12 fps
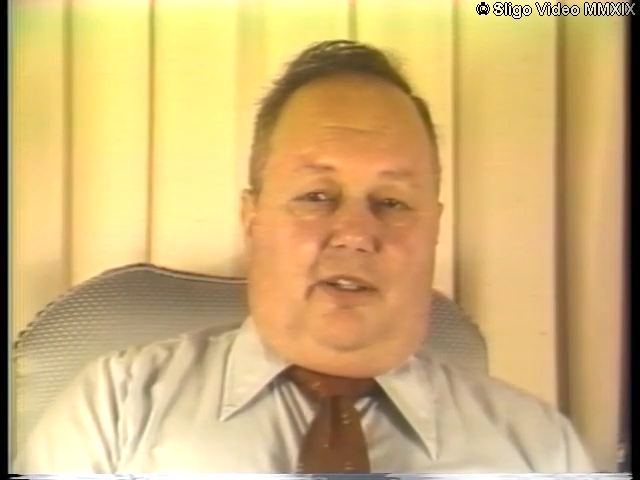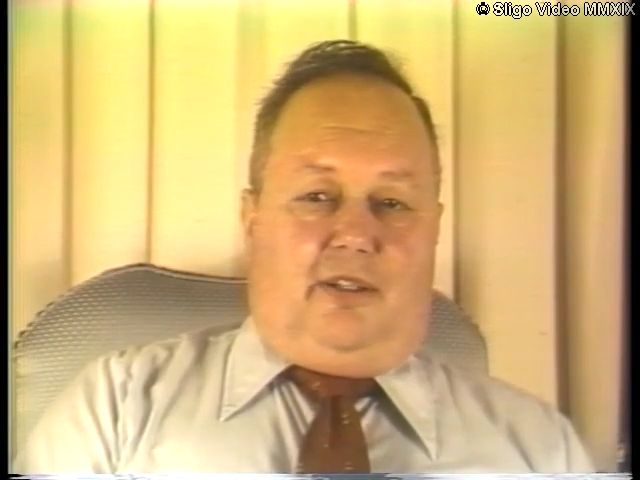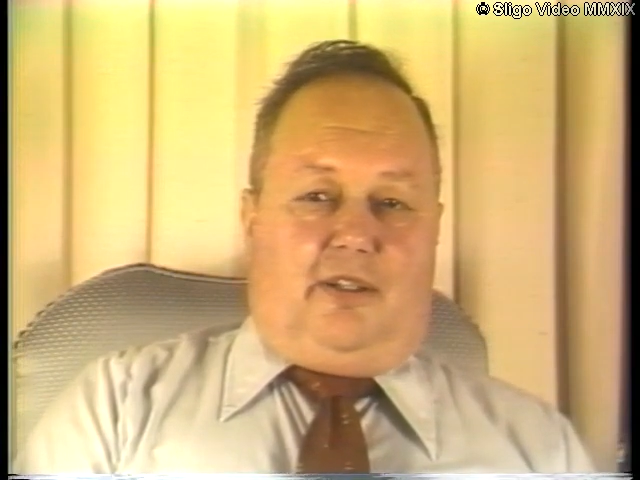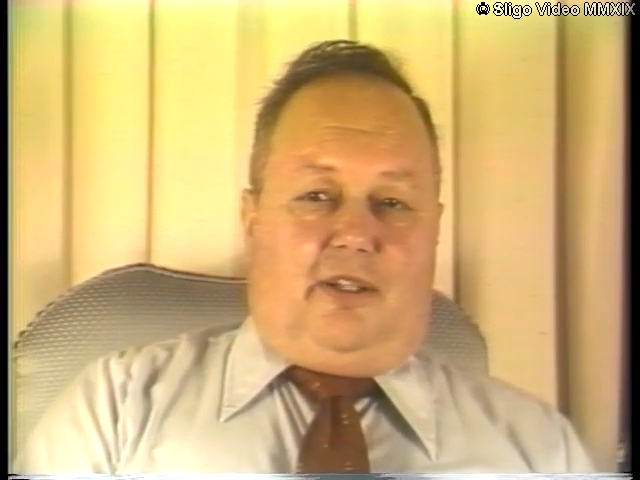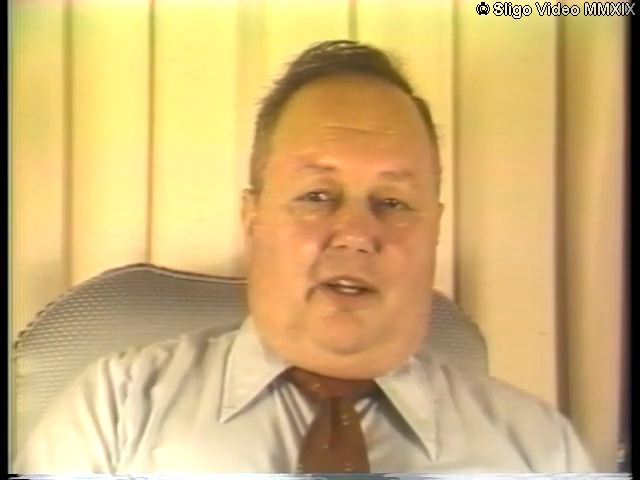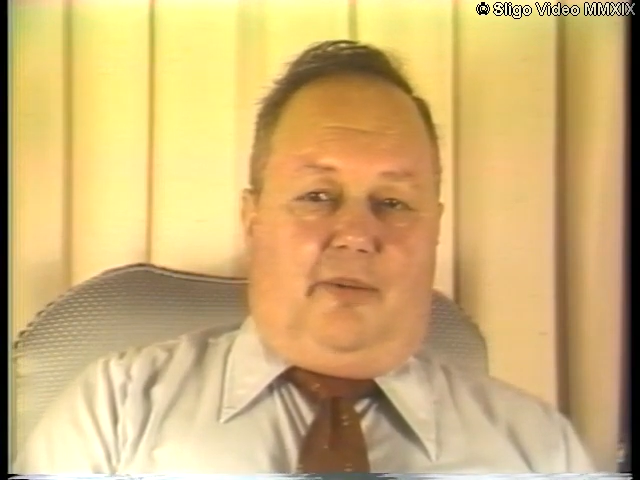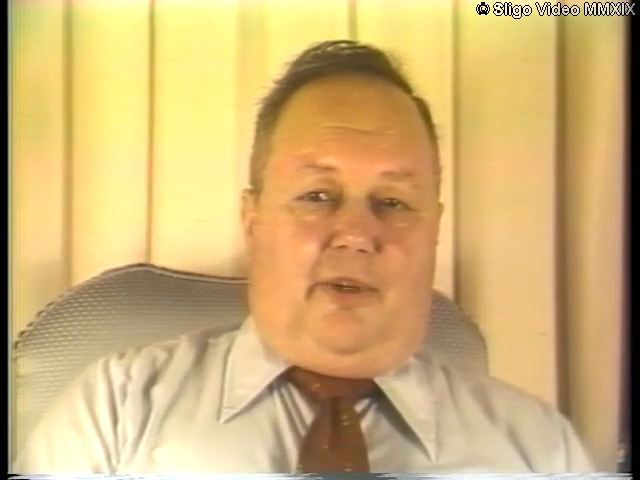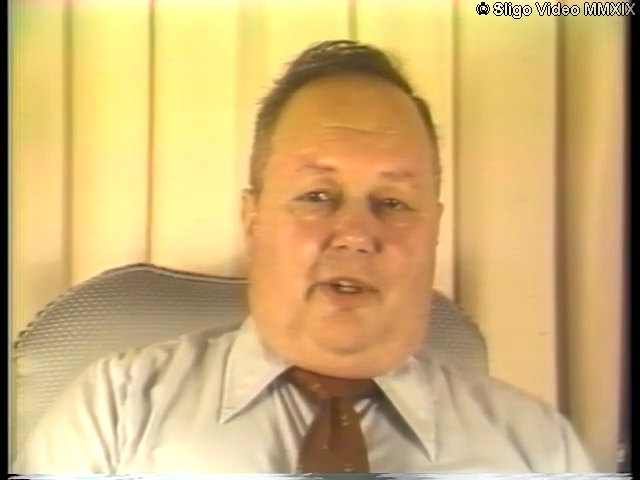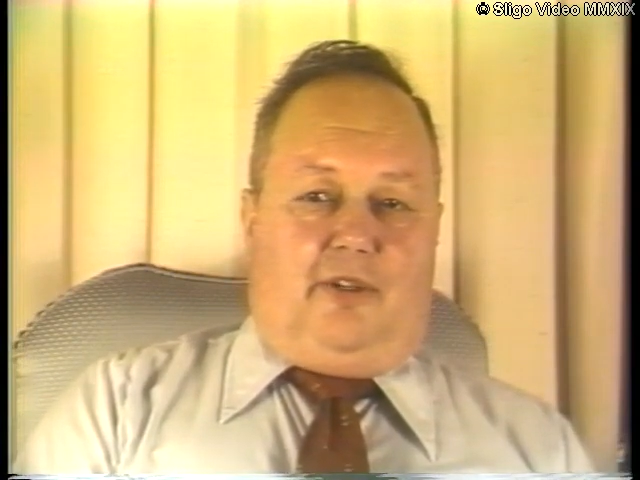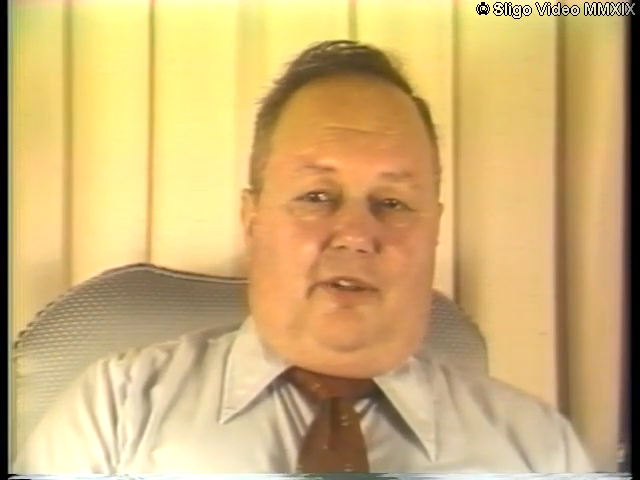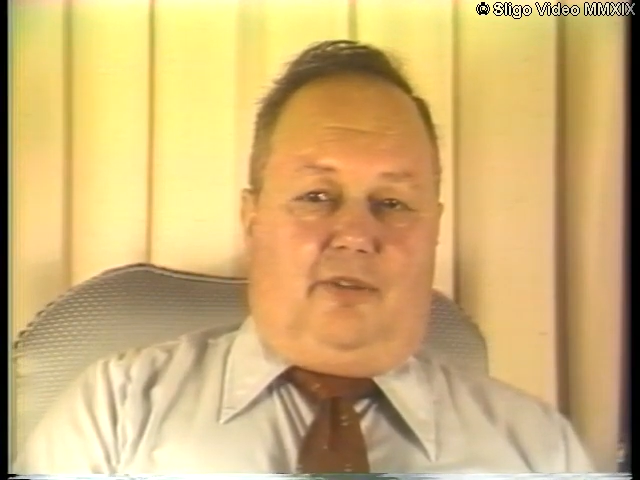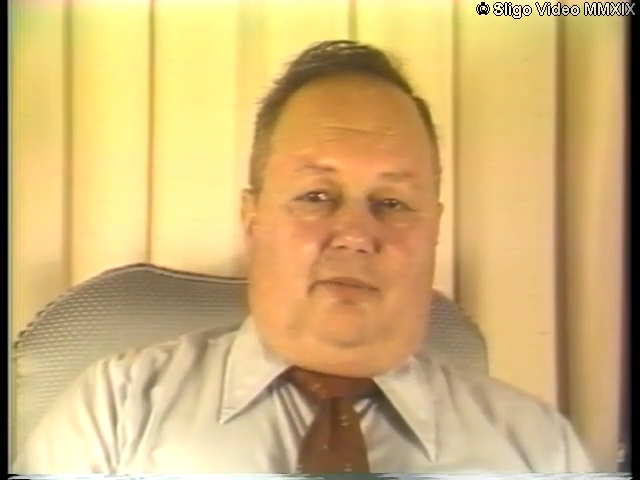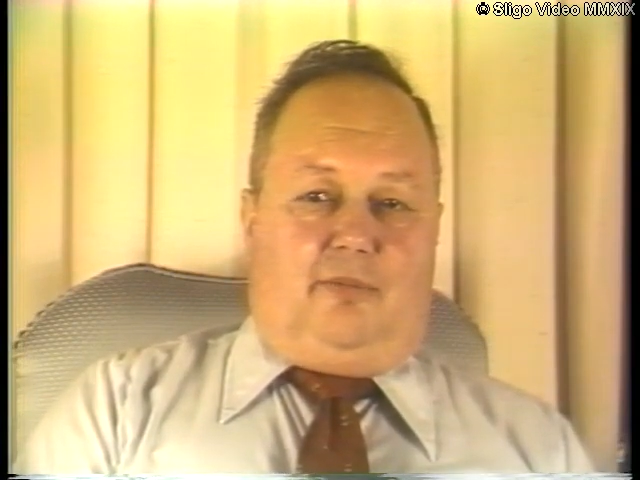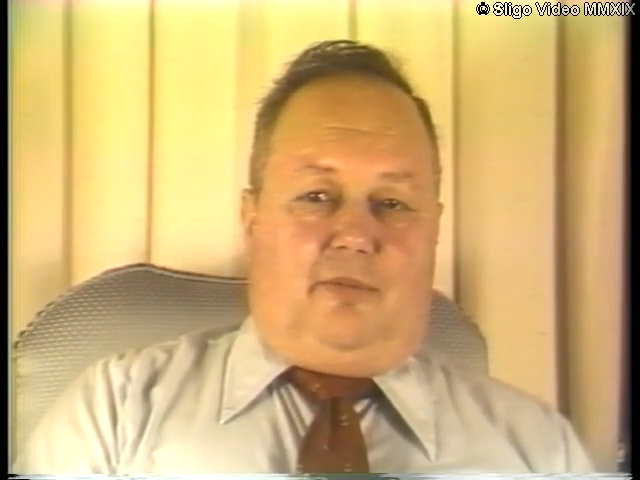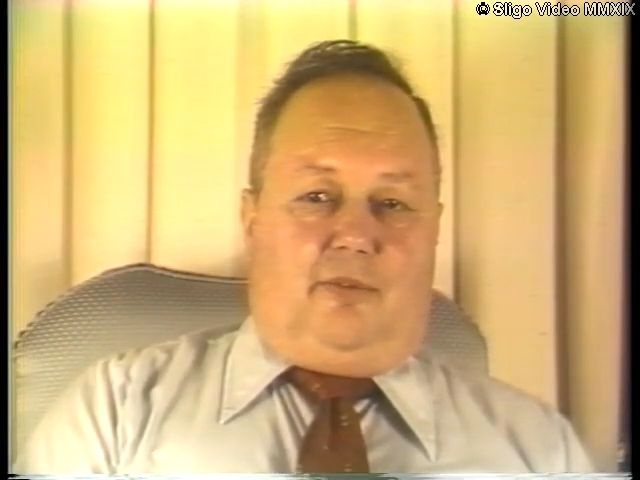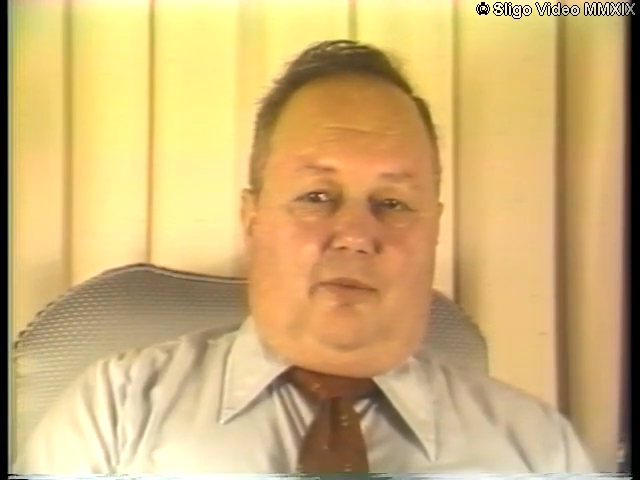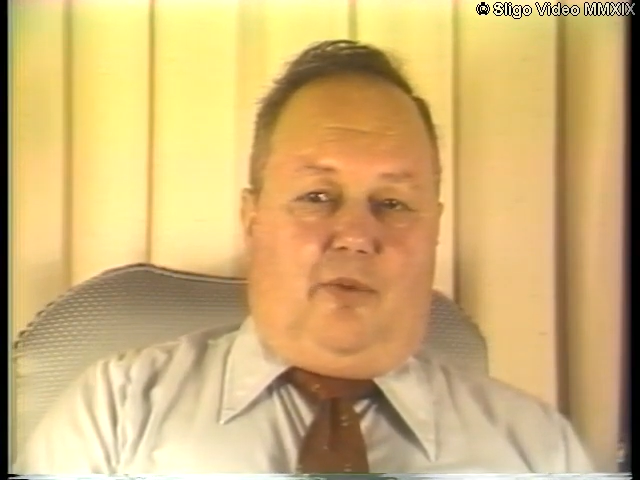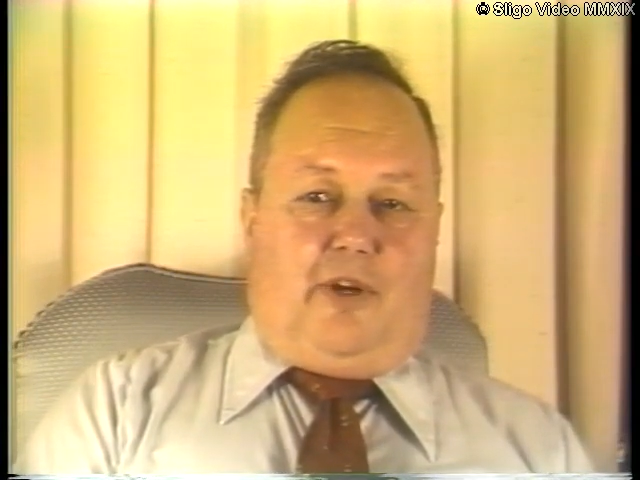commented,
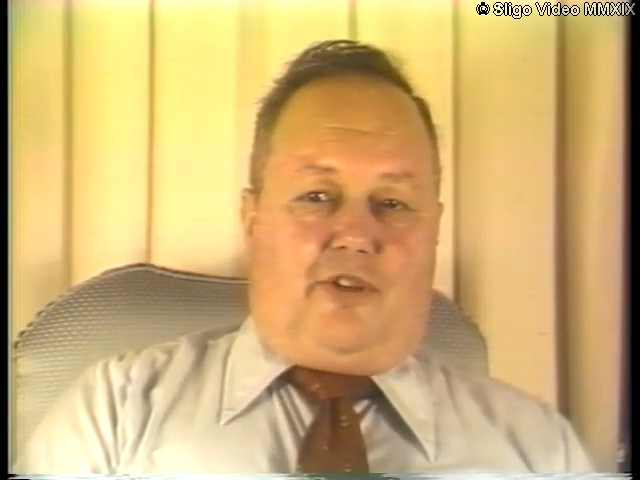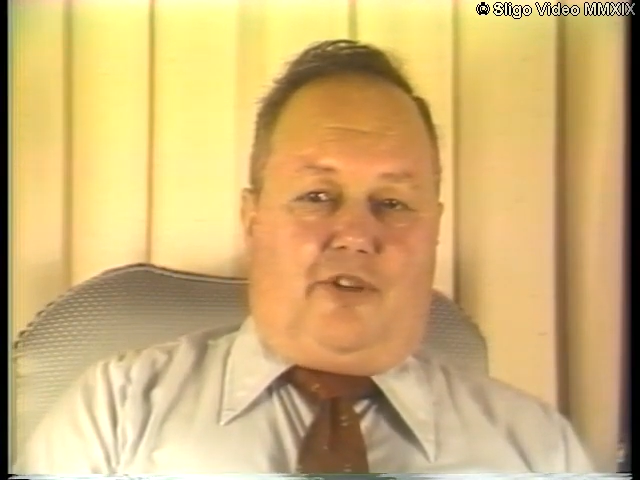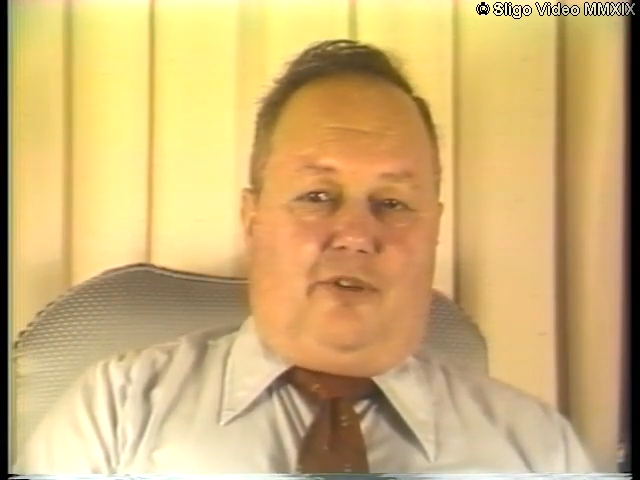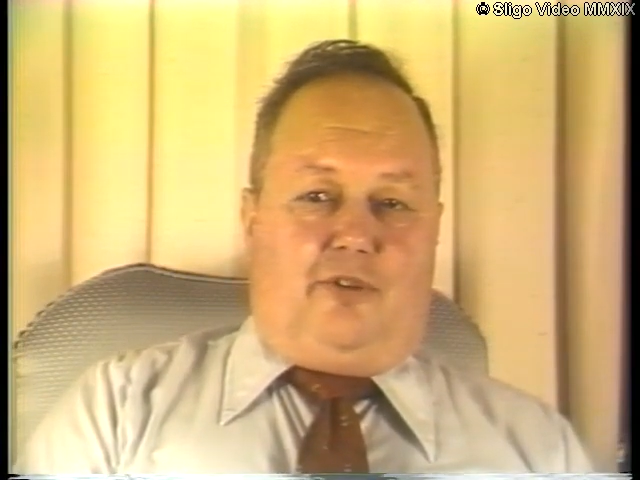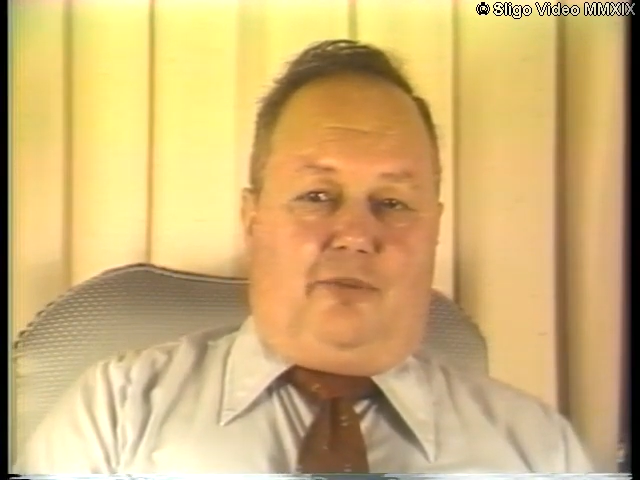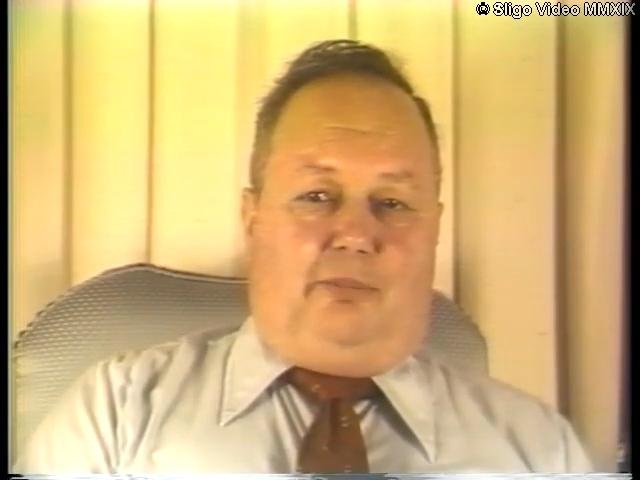"Watch